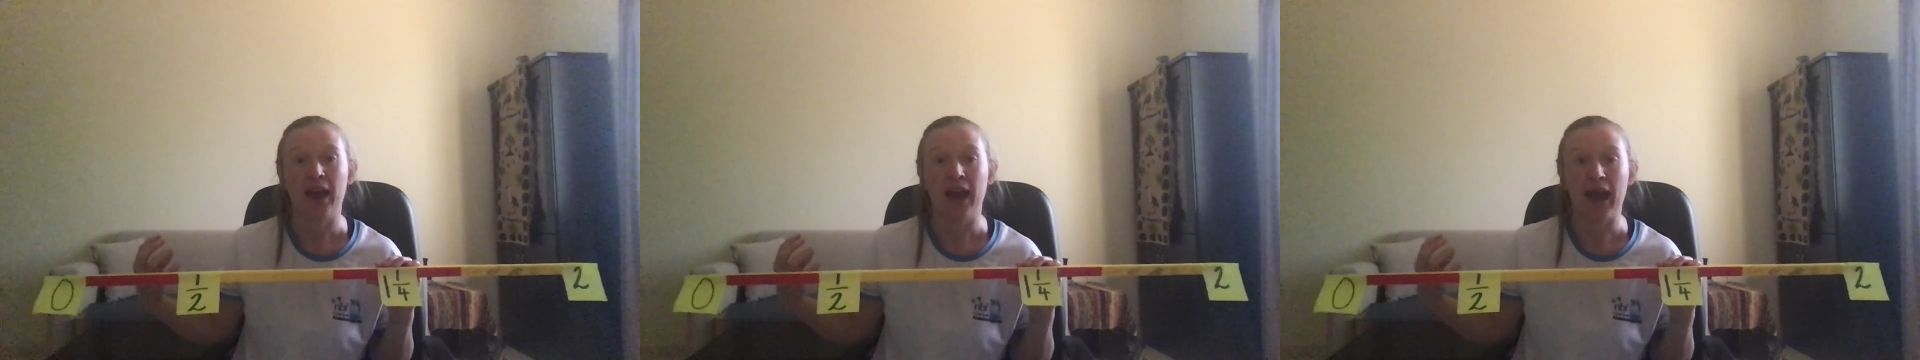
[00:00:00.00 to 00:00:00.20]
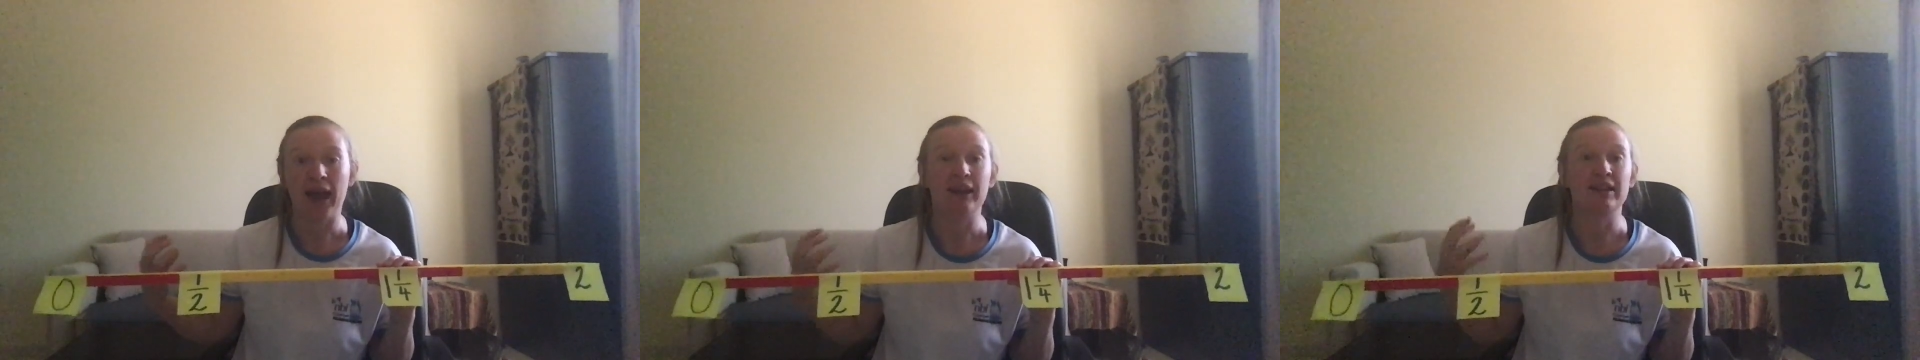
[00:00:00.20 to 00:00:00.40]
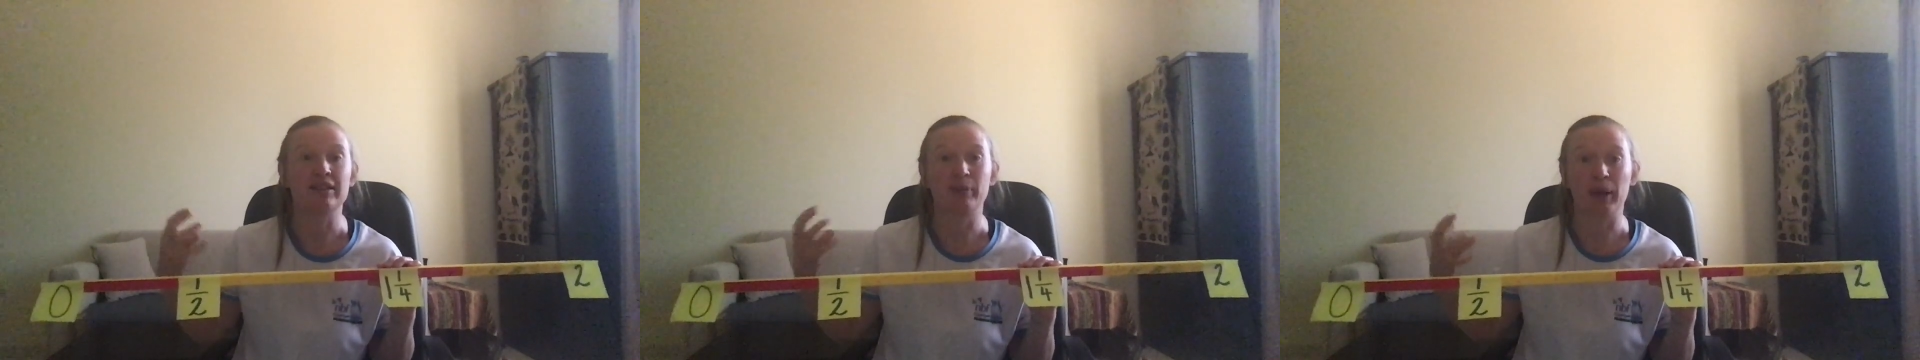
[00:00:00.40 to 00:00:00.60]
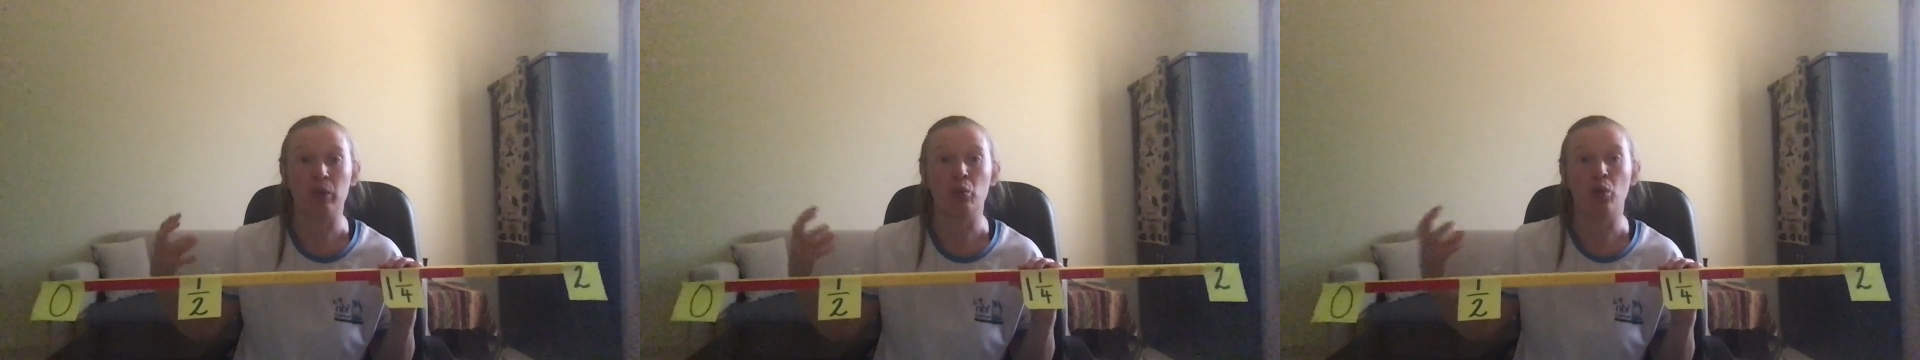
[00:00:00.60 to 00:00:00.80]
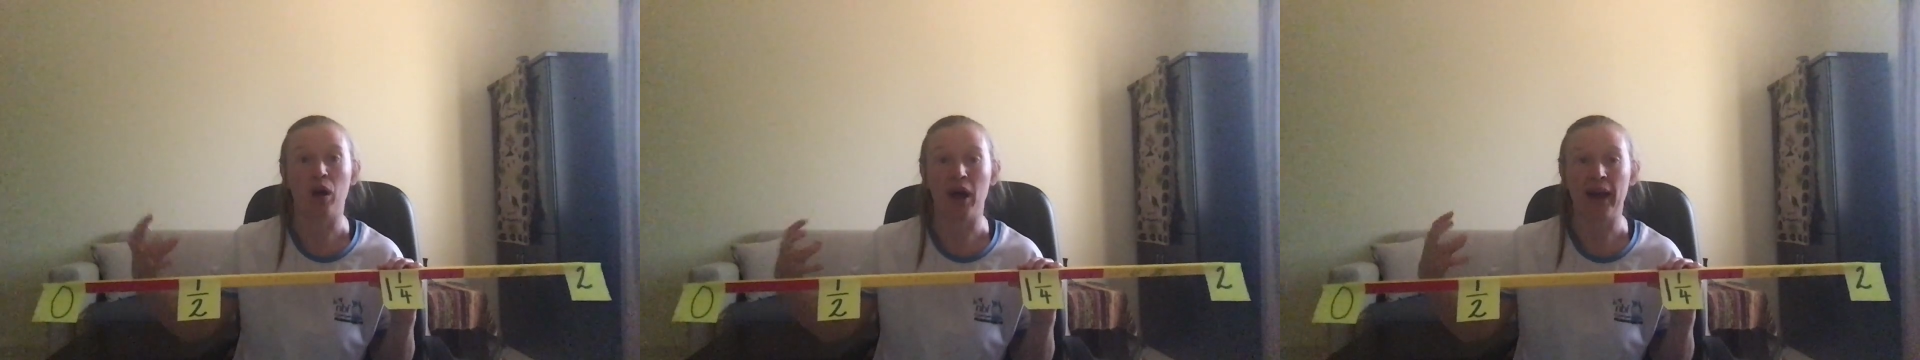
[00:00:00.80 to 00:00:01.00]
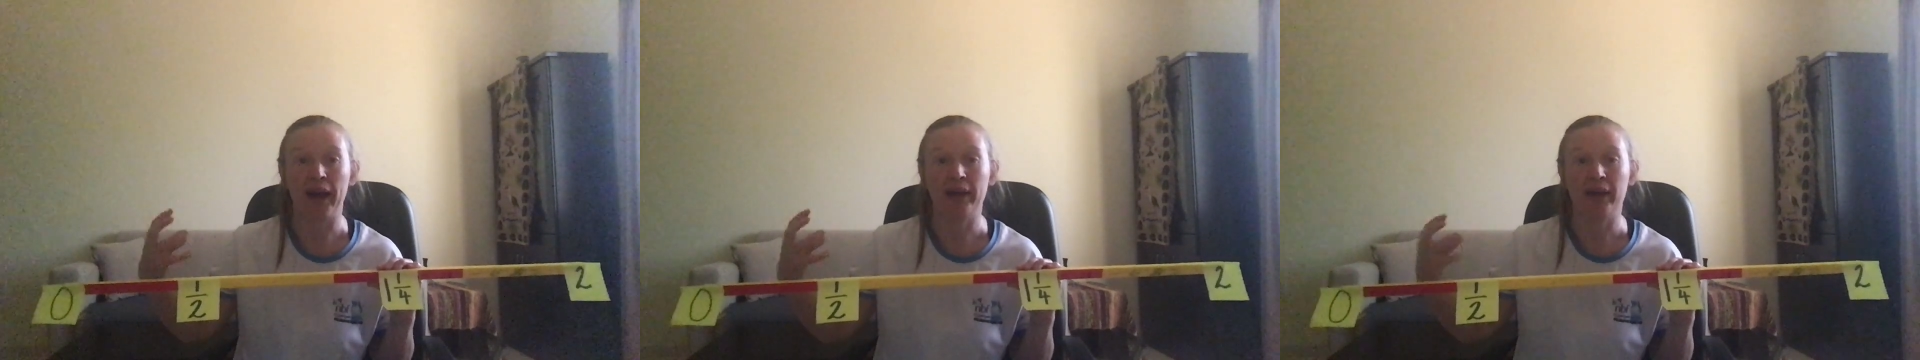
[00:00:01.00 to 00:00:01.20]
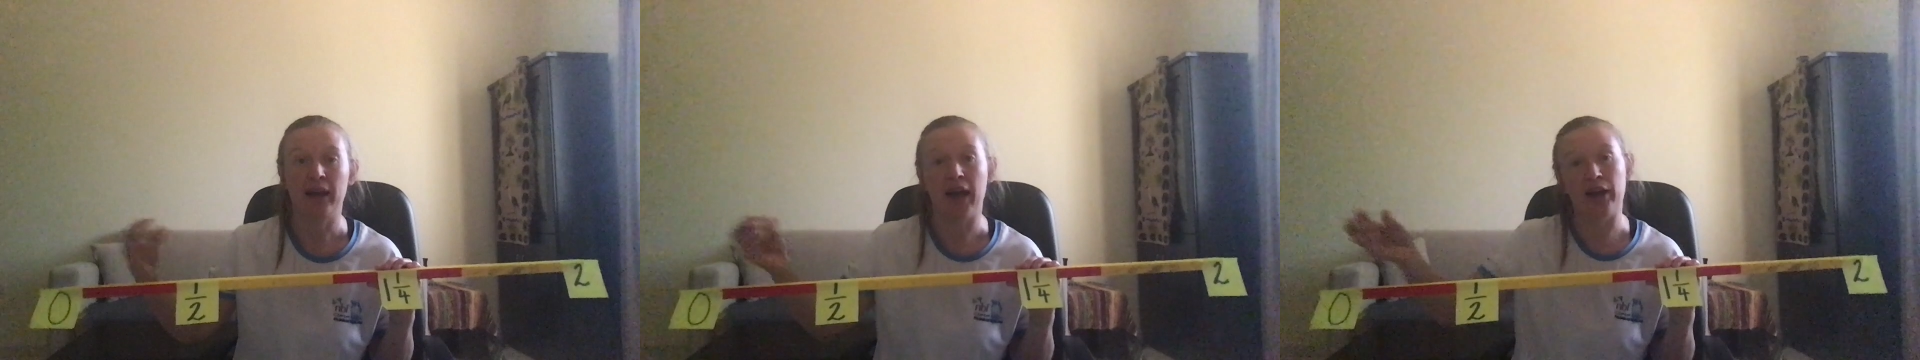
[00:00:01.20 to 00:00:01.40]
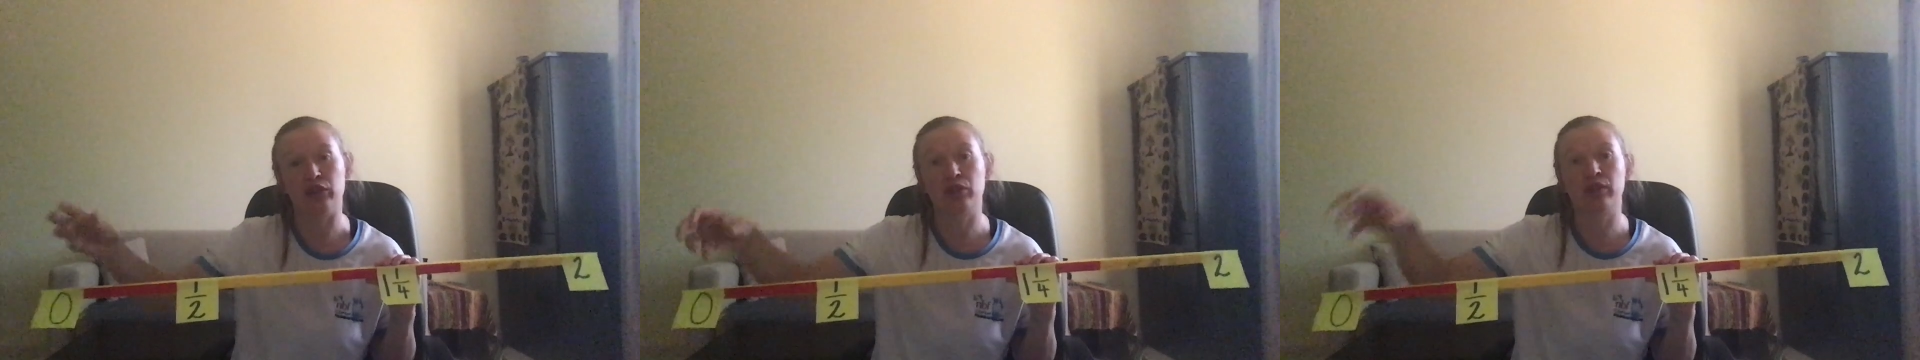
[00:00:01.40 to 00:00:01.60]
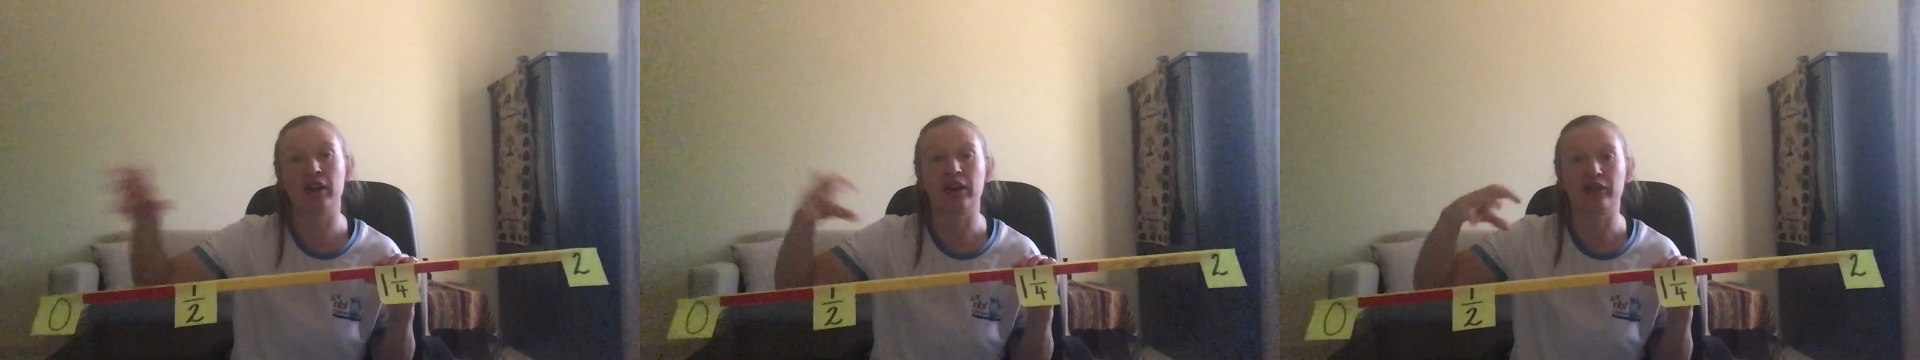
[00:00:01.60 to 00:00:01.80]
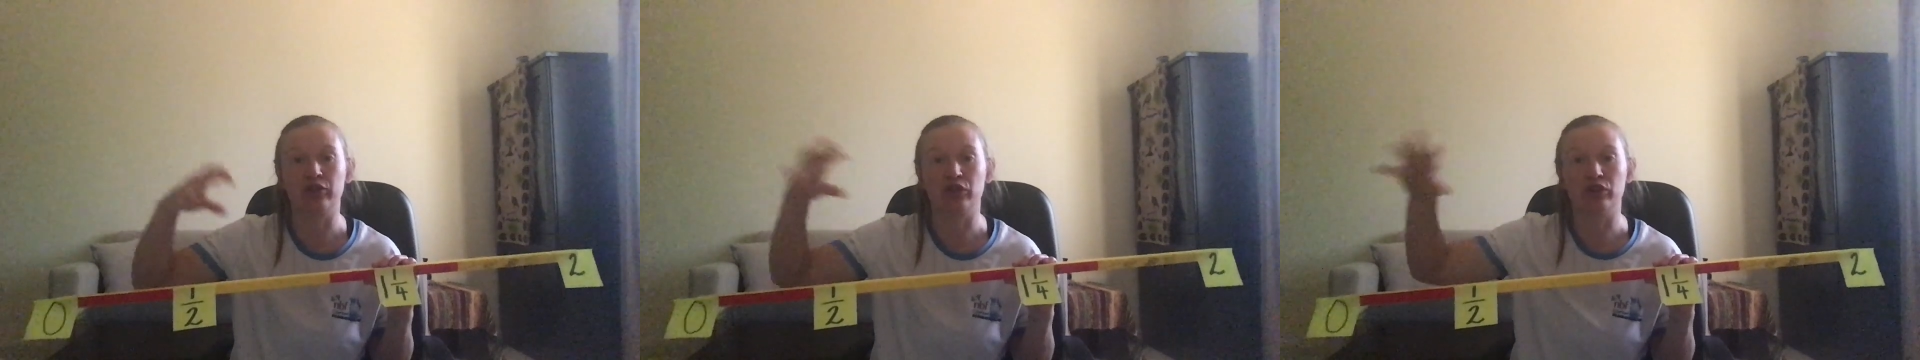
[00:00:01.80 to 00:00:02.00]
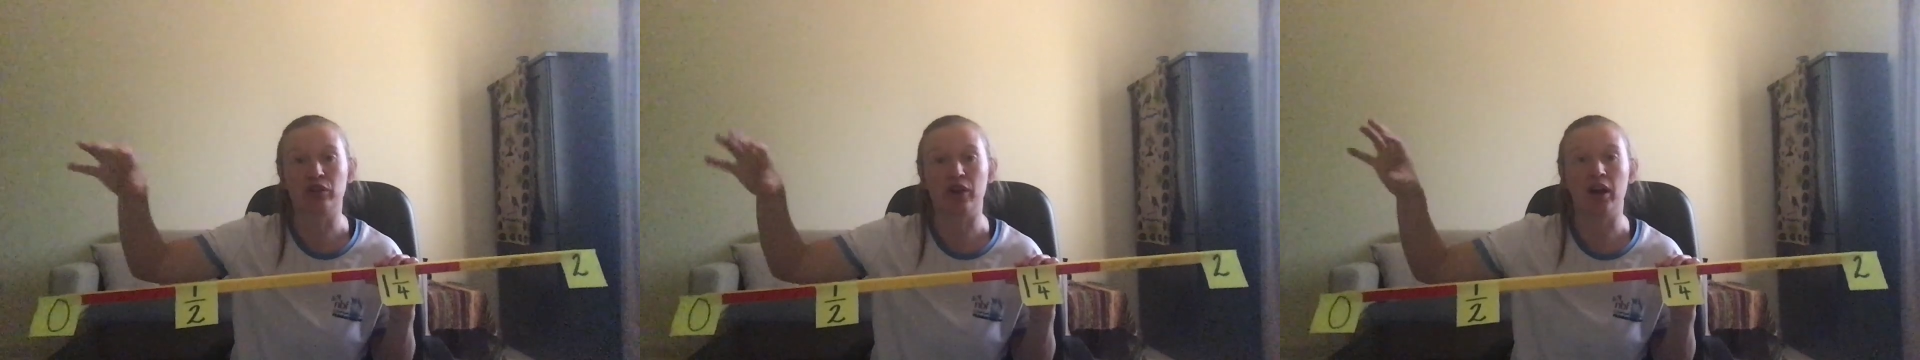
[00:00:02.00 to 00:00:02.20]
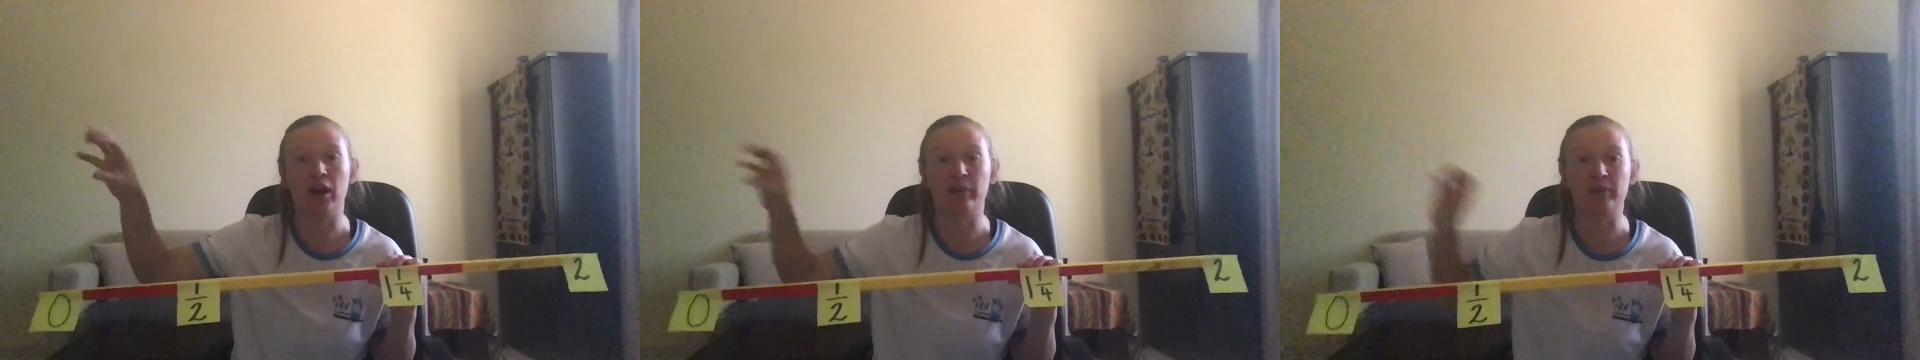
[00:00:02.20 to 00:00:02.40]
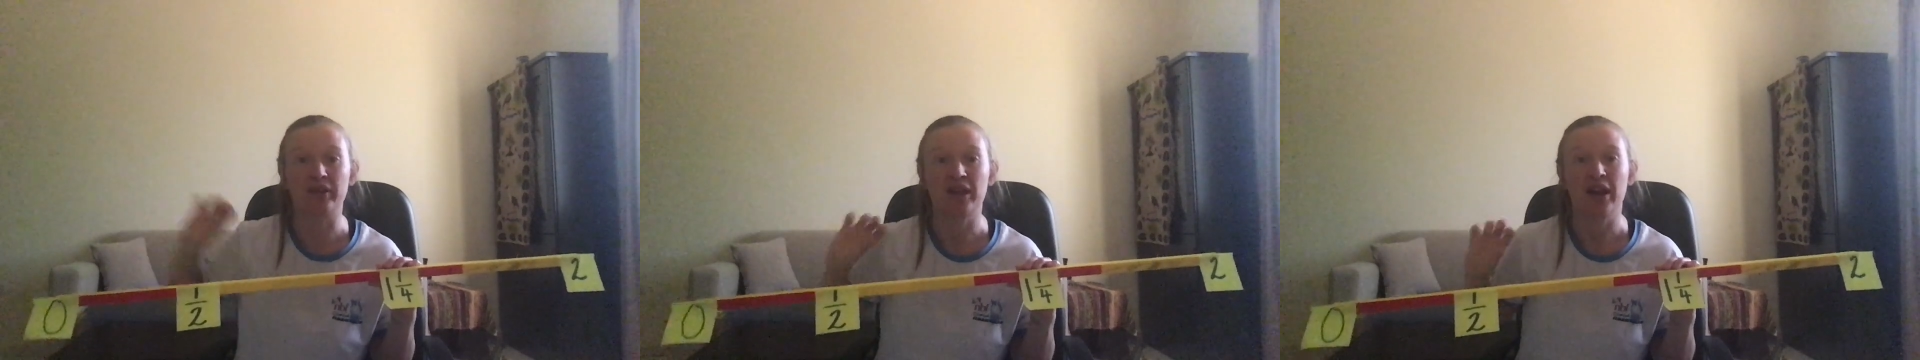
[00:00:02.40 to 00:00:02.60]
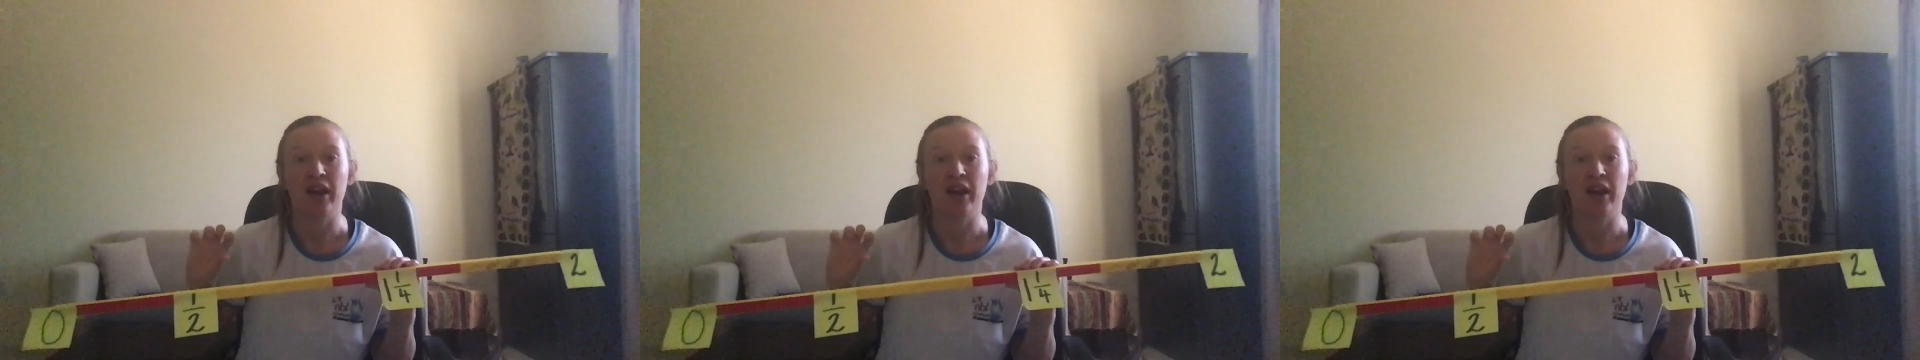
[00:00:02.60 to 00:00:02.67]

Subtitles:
and explain why, and do that a few times